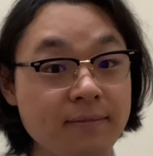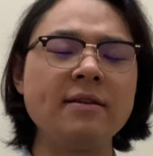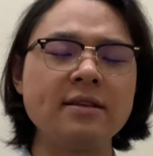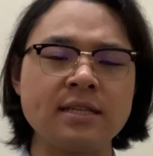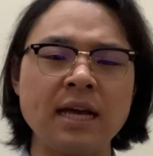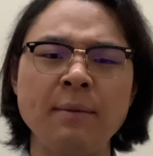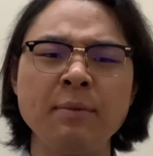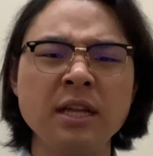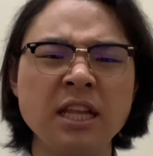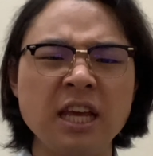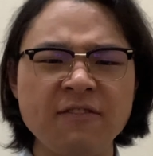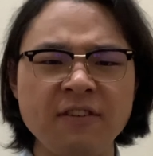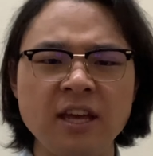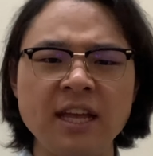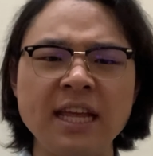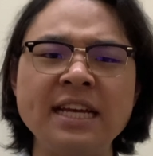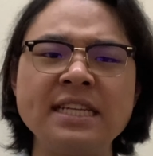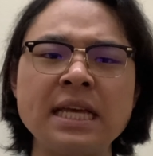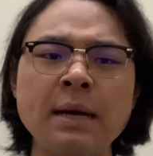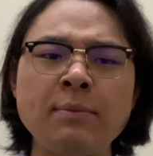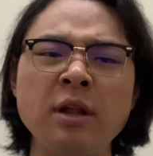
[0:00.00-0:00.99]
So I'm going to give you
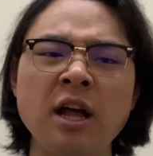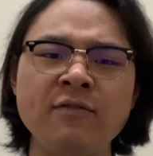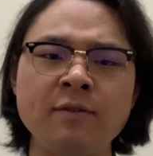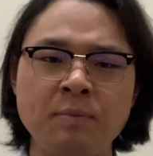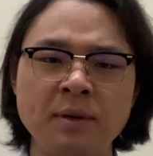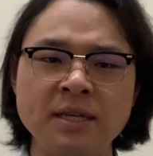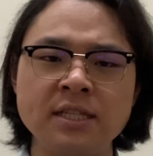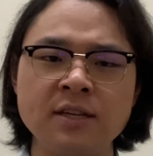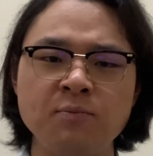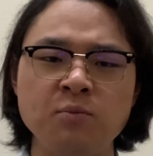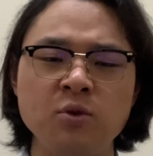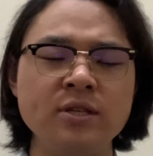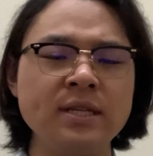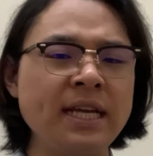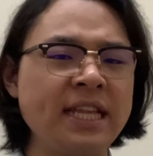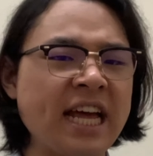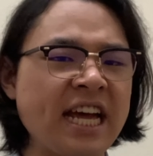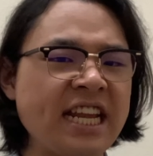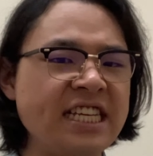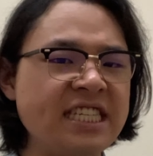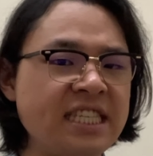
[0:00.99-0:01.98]
an example of a piece of
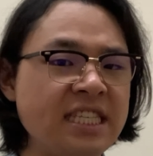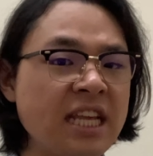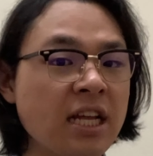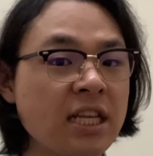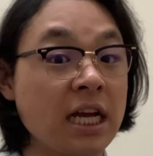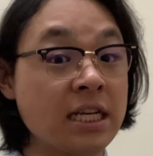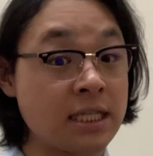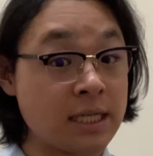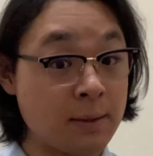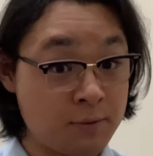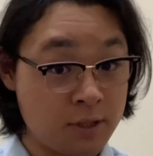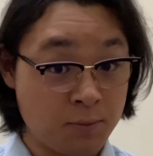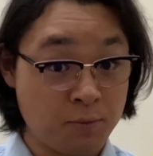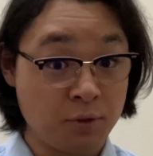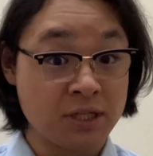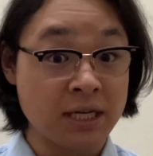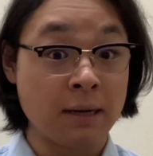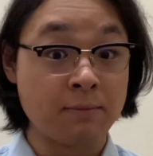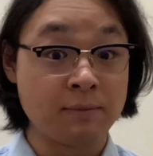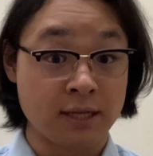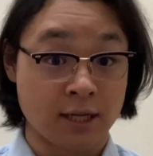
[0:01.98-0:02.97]
music that is not a
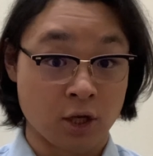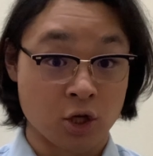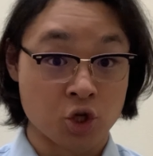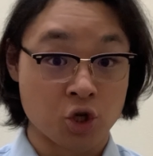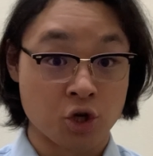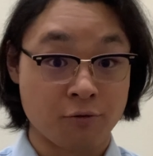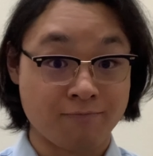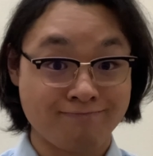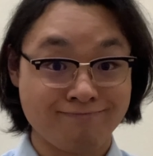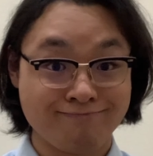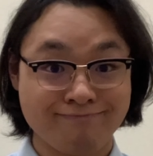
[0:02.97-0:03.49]
septuple time signature,